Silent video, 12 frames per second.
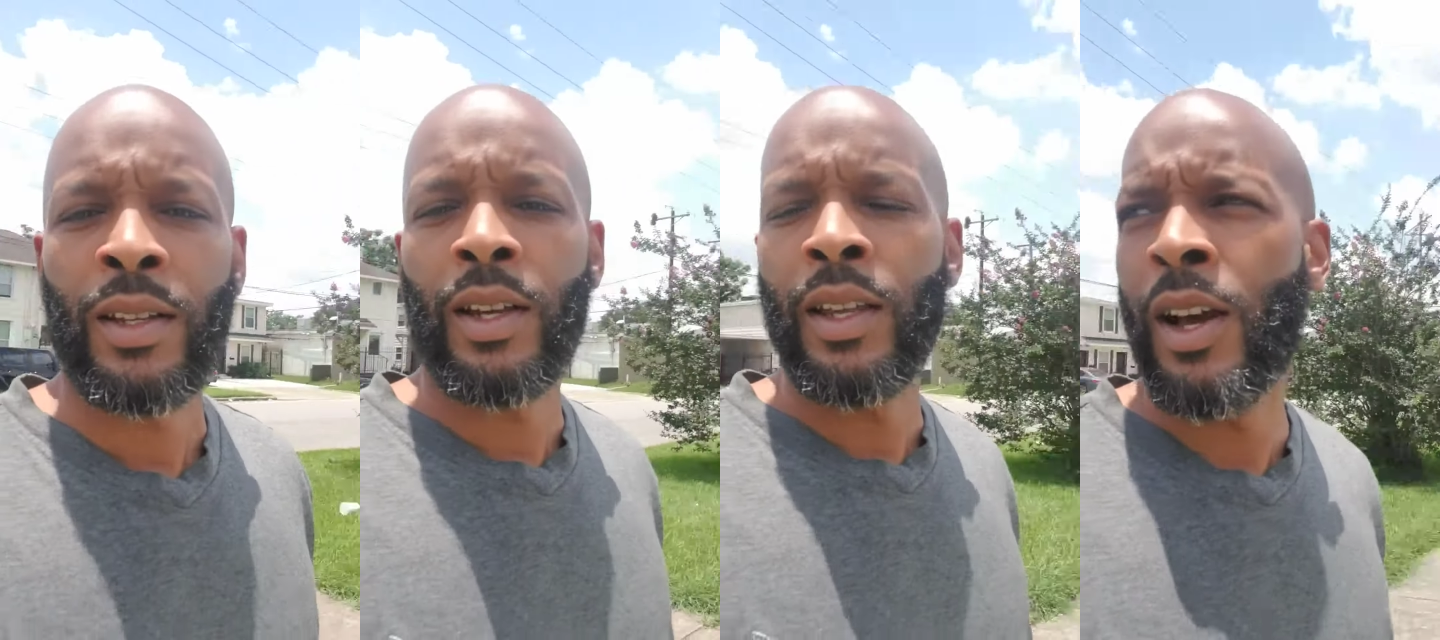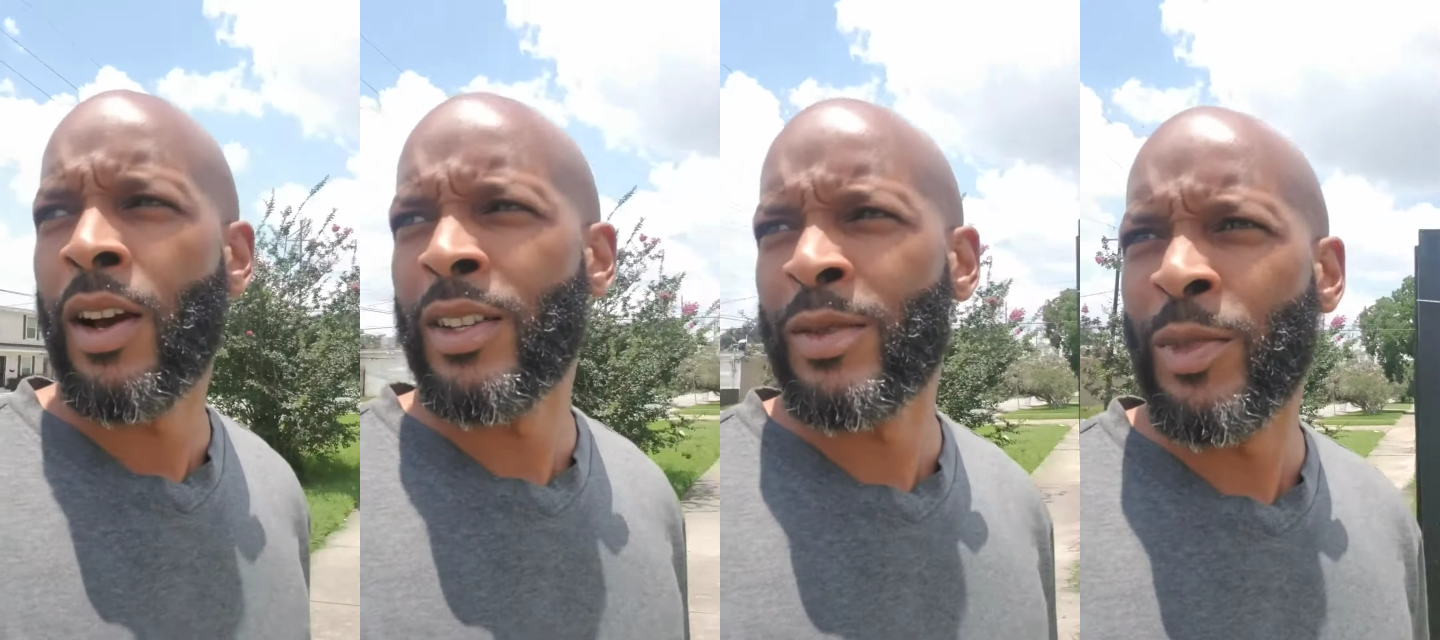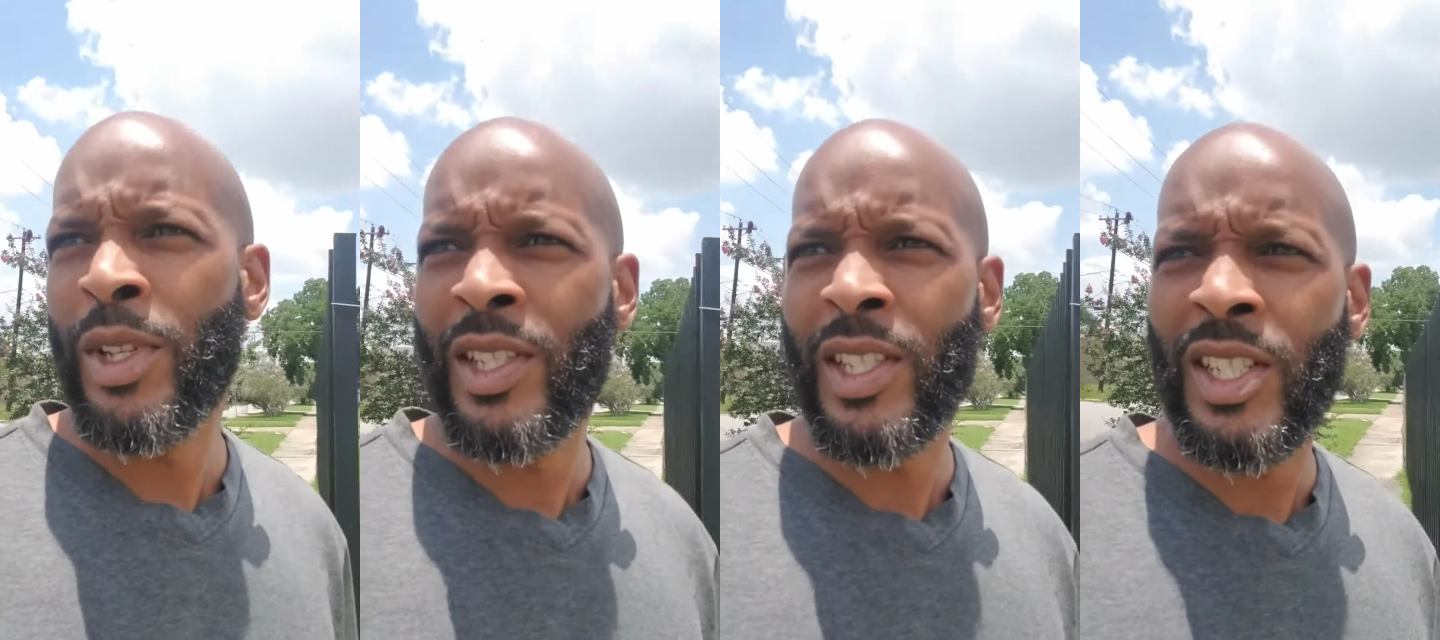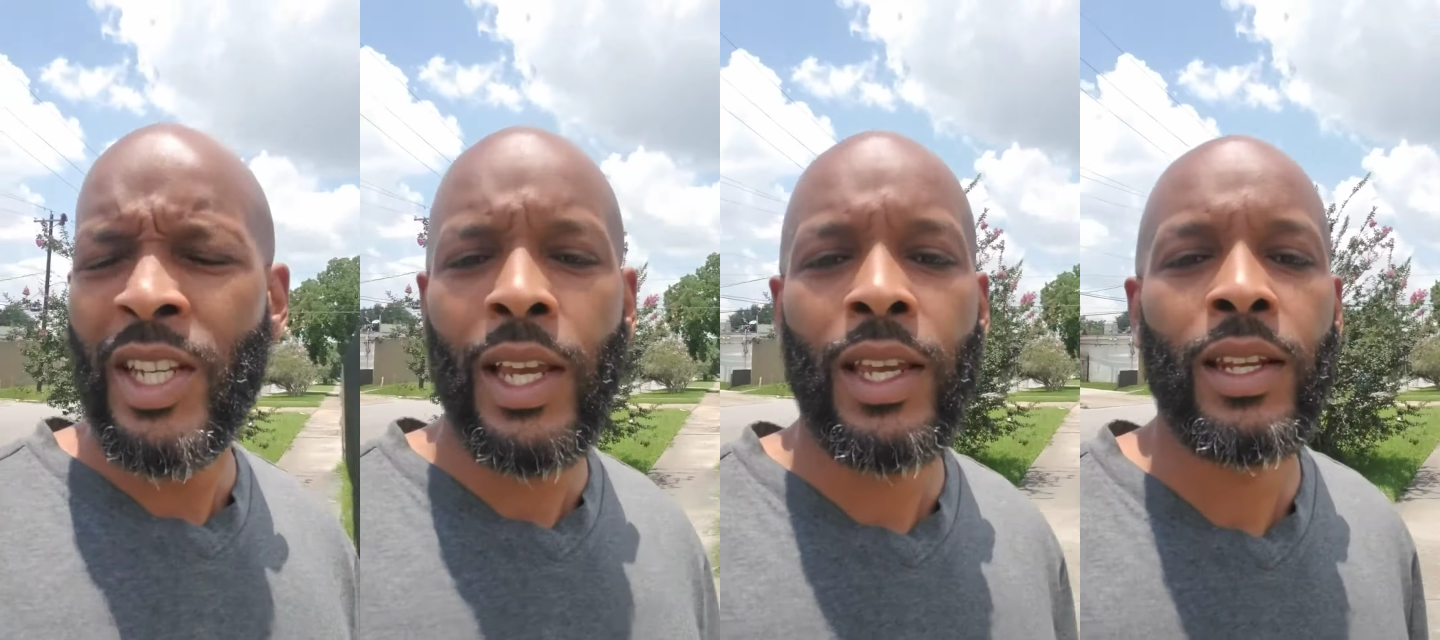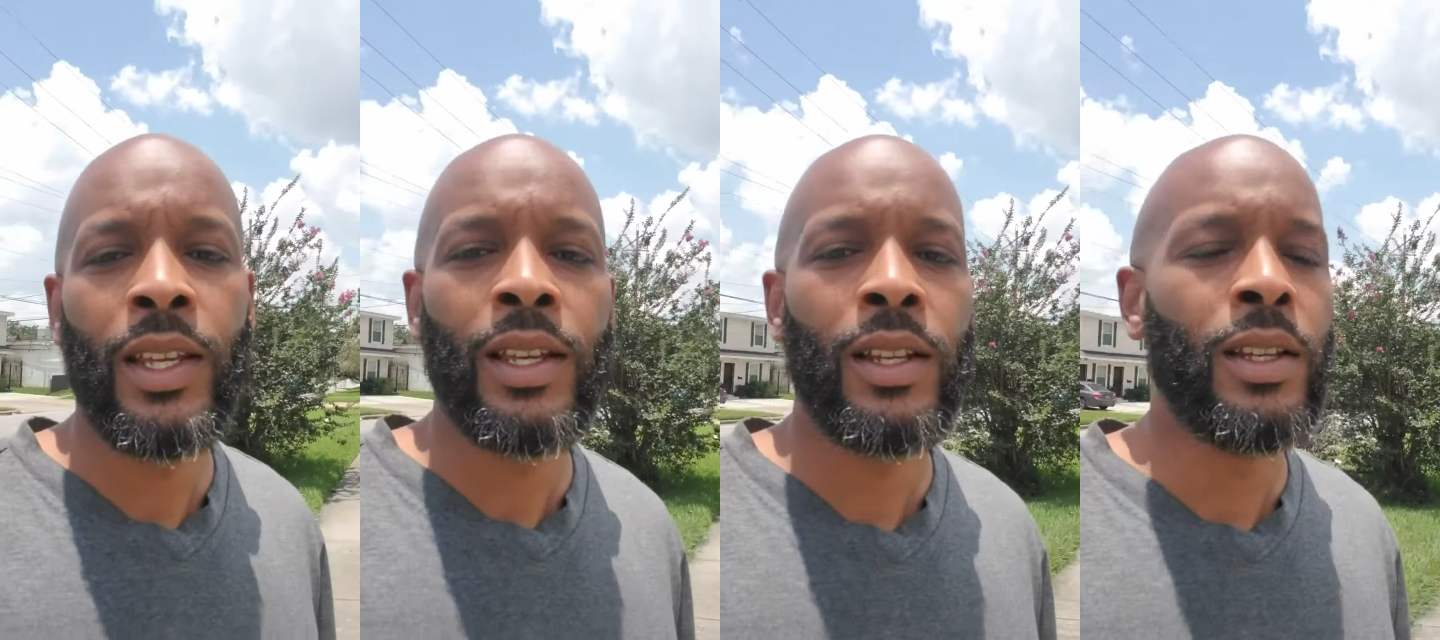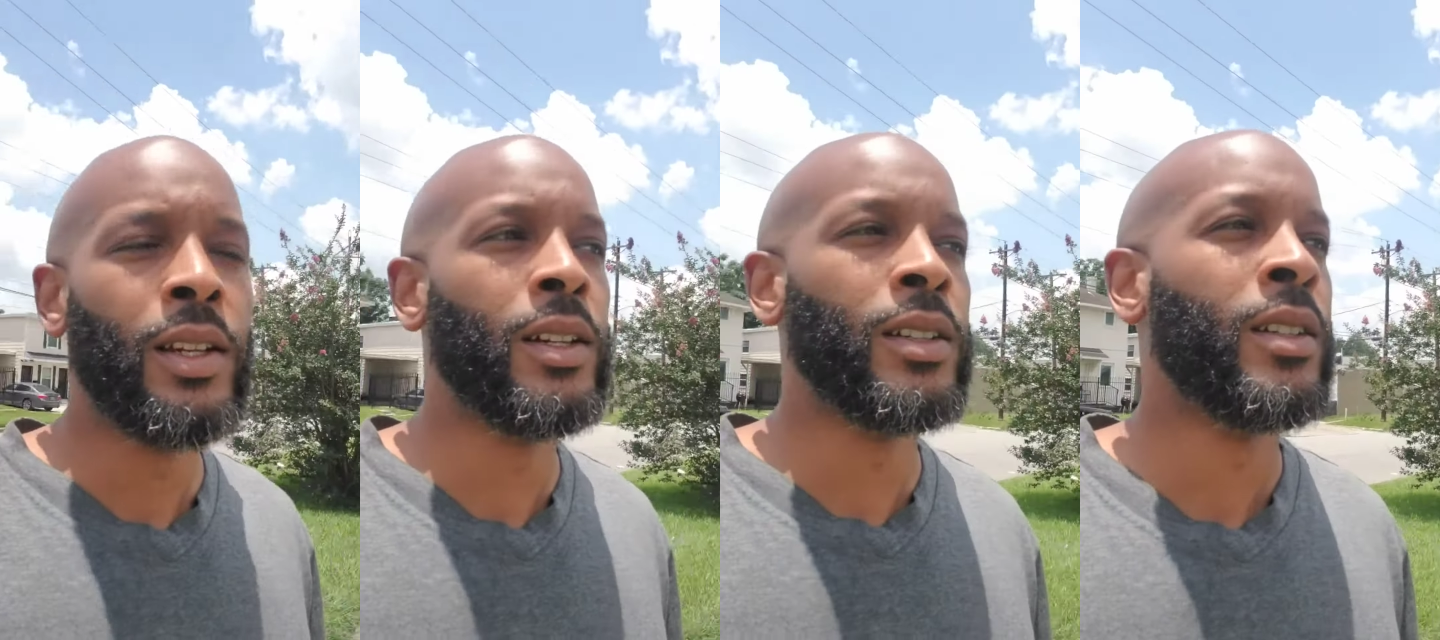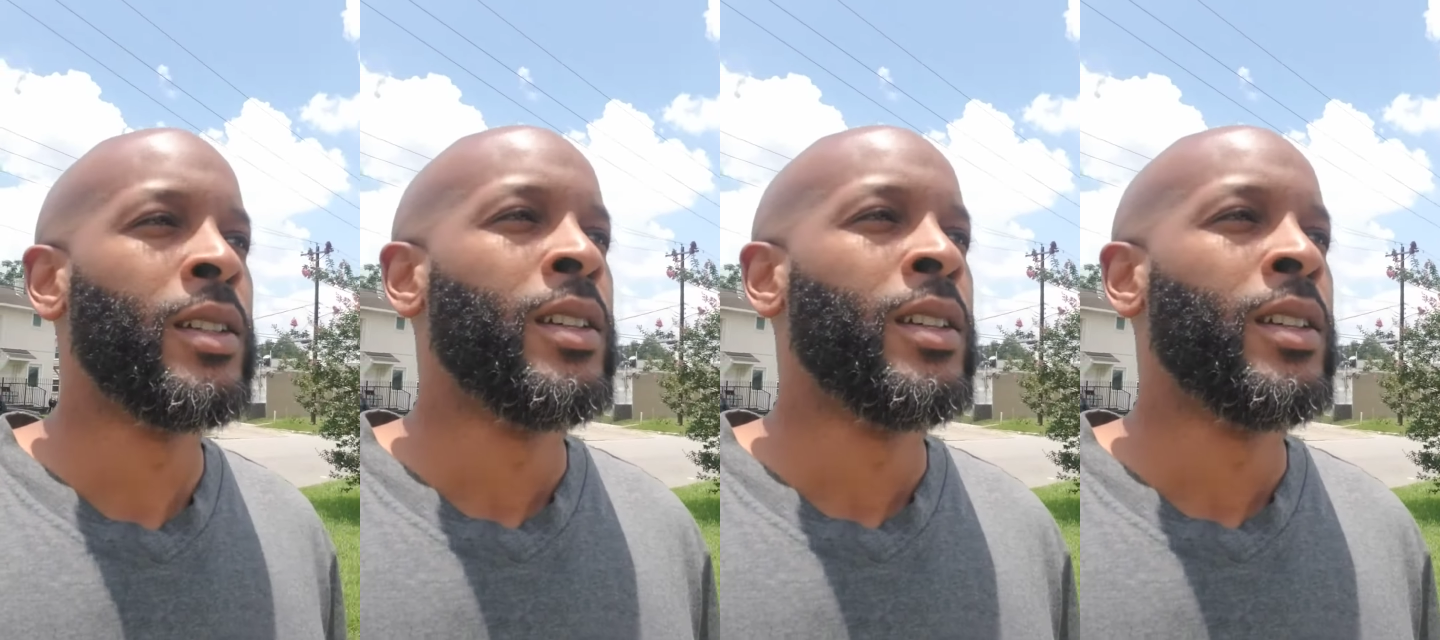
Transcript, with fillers: Y'all, it's me just checking in. Look,